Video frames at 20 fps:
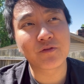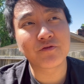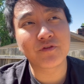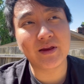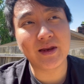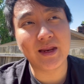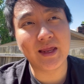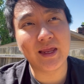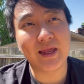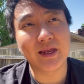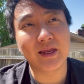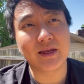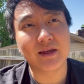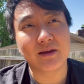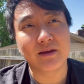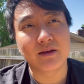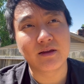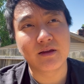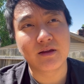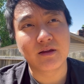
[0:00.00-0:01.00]
feeding
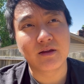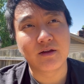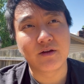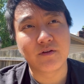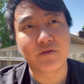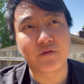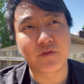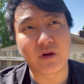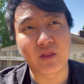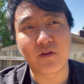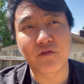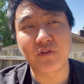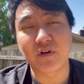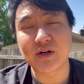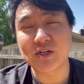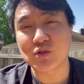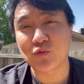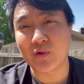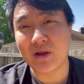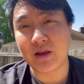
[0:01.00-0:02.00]
for the
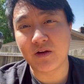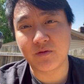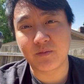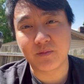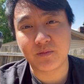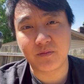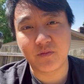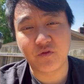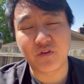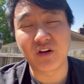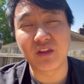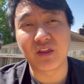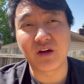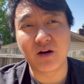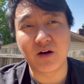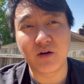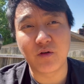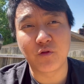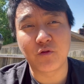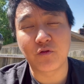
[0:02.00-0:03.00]
first week,
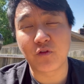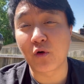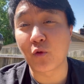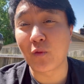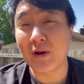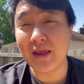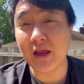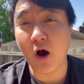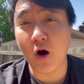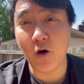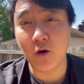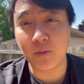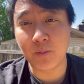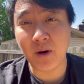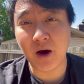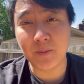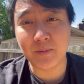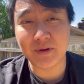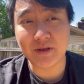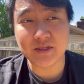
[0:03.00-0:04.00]
for week old
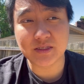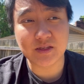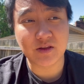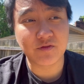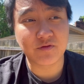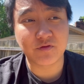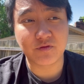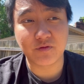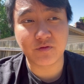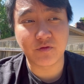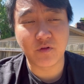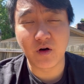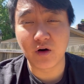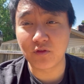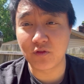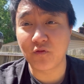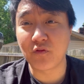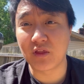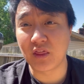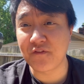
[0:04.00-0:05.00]
puppies, for
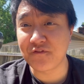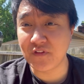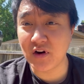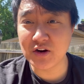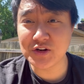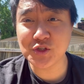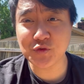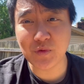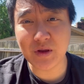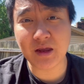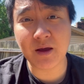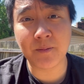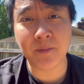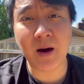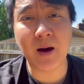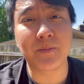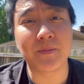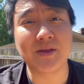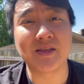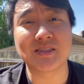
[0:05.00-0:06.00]
the first week of
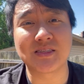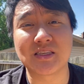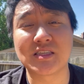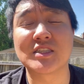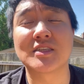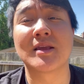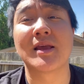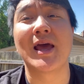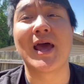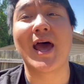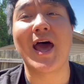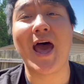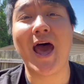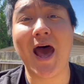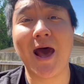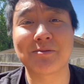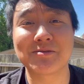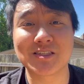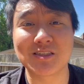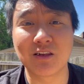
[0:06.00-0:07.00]
puppies is
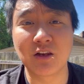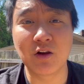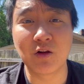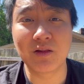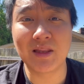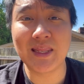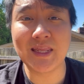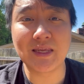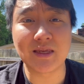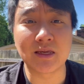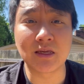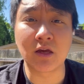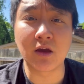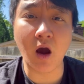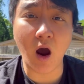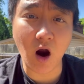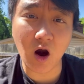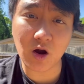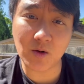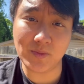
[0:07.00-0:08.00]
absolutely
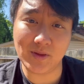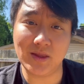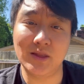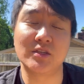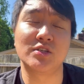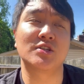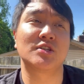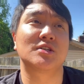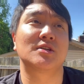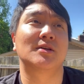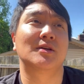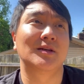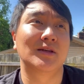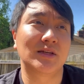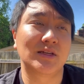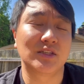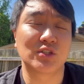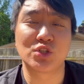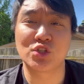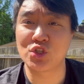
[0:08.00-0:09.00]
garbage.
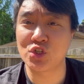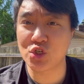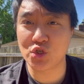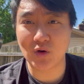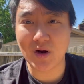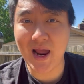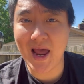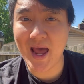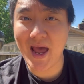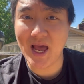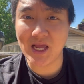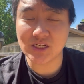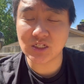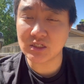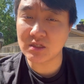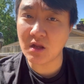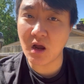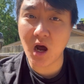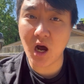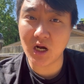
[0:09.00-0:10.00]
It's trash,
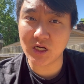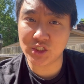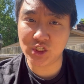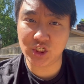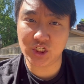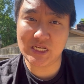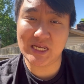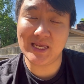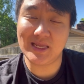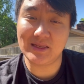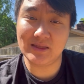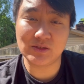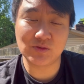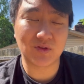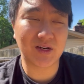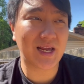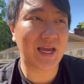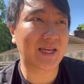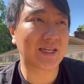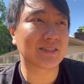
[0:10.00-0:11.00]
dog shit is
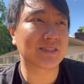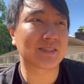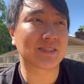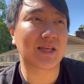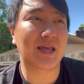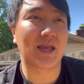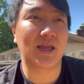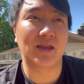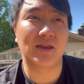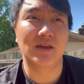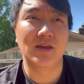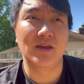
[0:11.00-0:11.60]
what I can say,